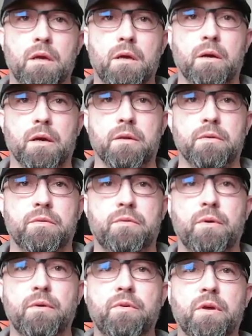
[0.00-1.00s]
All right,
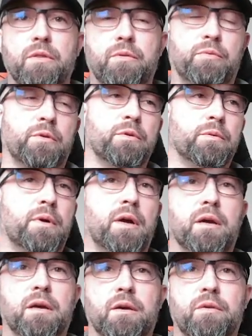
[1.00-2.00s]
so I've gone through, I
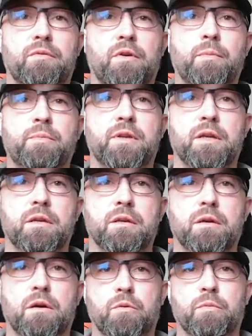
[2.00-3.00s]
have
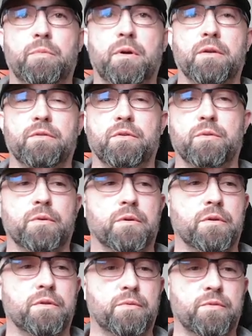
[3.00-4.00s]
updated our
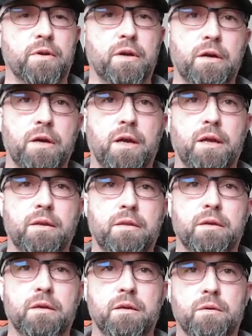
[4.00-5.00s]
repositories for error
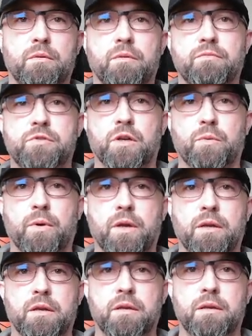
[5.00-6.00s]
handling,
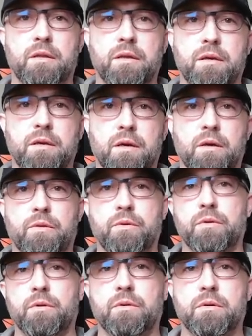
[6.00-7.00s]
generated the
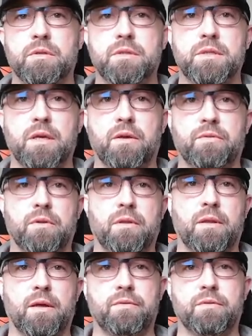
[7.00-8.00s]
other test
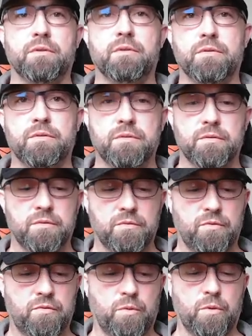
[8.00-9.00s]
classes
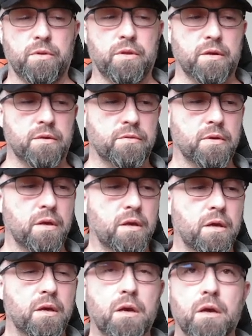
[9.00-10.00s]
for things.
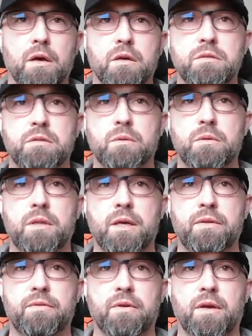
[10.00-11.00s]
So
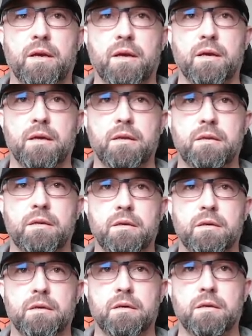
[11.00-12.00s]
let's add
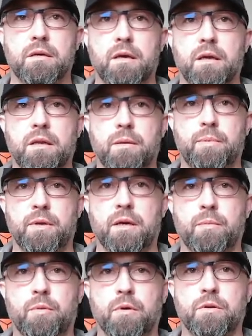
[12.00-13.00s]
an API
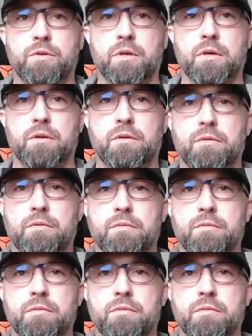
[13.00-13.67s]
project.